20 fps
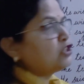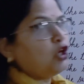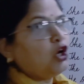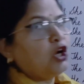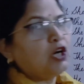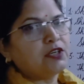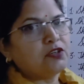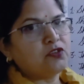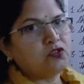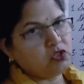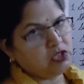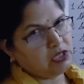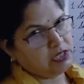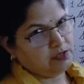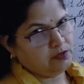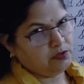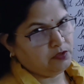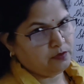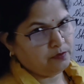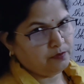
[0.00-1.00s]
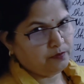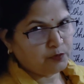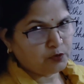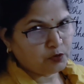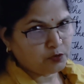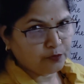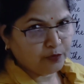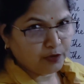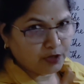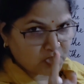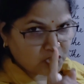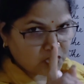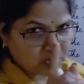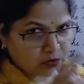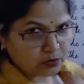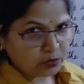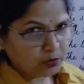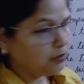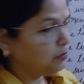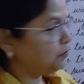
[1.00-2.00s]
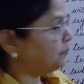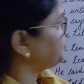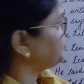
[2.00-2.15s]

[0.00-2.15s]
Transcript: not change. First clue.